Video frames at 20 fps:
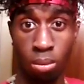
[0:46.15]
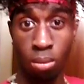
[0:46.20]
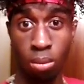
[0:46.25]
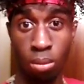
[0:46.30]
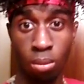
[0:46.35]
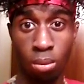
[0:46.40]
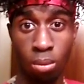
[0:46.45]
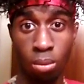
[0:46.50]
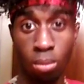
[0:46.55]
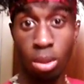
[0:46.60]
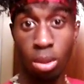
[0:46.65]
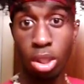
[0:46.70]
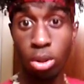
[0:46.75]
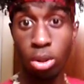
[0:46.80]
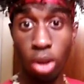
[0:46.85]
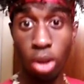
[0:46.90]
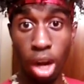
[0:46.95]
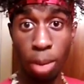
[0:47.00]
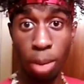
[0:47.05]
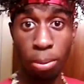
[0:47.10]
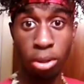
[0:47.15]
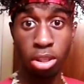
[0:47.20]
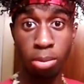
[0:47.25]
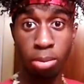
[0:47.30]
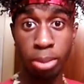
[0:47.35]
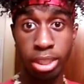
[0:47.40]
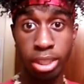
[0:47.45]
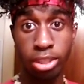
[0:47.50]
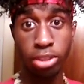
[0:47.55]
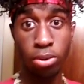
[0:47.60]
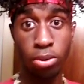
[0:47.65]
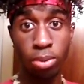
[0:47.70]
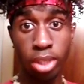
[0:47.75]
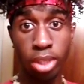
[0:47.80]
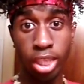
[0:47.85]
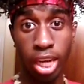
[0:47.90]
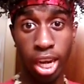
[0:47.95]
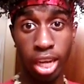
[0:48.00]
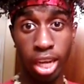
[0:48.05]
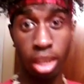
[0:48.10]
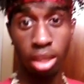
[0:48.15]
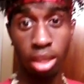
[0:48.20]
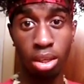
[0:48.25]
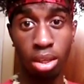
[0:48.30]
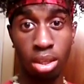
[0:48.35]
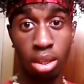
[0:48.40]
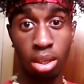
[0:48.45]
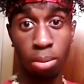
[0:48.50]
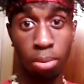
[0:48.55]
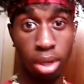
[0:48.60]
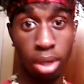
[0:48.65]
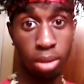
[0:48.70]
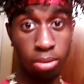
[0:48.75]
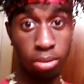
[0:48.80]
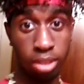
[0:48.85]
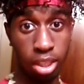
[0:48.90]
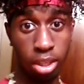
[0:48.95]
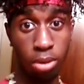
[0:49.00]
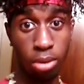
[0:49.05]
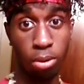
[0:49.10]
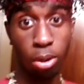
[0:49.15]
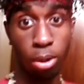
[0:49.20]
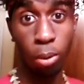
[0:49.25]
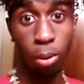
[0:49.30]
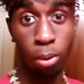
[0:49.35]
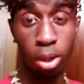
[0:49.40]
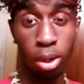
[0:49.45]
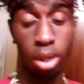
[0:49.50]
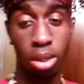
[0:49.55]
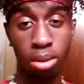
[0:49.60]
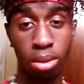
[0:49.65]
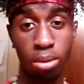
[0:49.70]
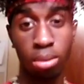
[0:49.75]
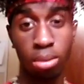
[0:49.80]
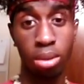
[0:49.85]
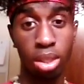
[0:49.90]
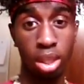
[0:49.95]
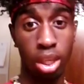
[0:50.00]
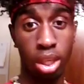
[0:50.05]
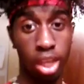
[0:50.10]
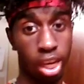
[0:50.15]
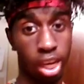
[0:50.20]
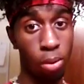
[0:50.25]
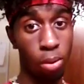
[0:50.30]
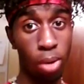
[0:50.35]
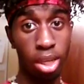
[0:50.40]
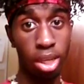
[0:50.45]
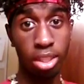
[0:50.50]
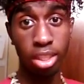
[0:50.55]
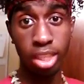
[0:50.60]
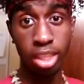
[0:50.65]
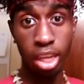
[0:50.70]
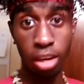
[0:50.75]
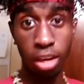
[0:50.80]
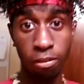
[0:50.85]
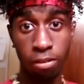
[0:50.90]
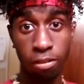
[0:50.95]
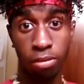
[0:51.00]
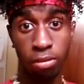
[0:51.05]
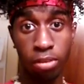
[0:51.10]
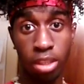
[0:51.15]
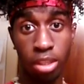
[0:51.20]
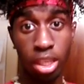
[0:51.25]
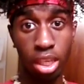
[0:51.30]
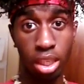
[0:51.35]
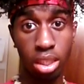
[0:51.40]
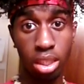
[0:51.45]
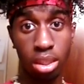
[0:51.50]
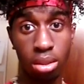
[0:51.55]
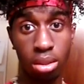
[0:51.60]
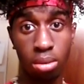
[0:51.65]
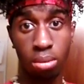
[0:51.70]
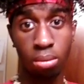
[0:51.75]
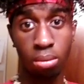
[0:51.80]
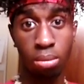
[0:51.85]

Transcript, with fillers: Mm-hmm. You know they supposed to be shooting tonight, but I'm still going. ain't waste this outfit for nothing.